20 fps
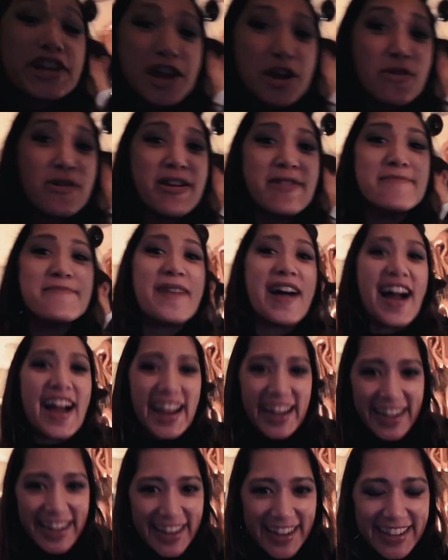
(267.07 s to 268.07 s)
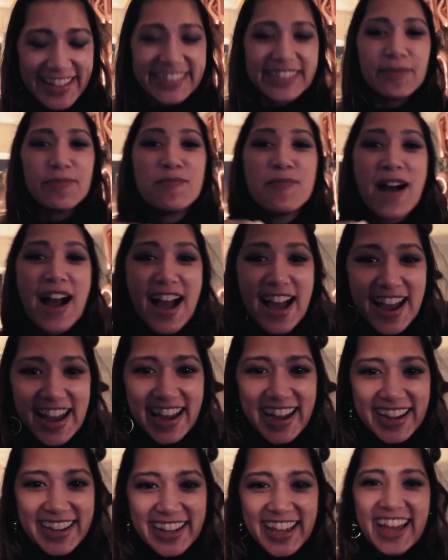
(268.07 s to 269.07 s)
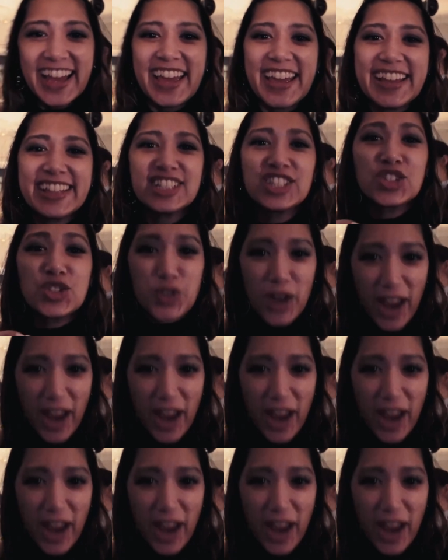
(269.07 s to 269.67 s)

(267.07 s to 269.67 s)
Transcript: you know what mine is? Mine is